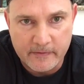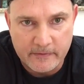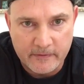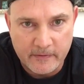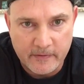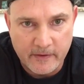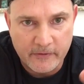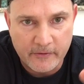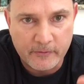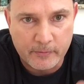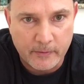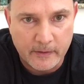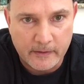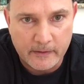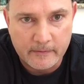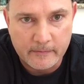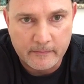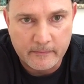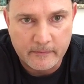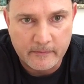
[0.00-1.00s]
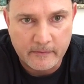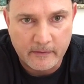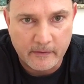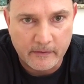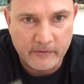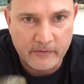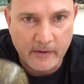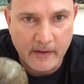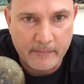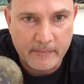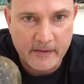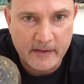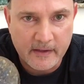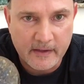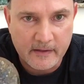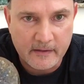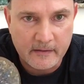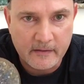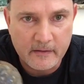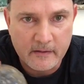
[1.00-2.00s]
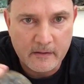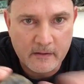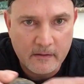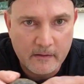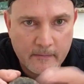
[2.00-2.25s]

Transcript: to this one. You know, so I'm feeling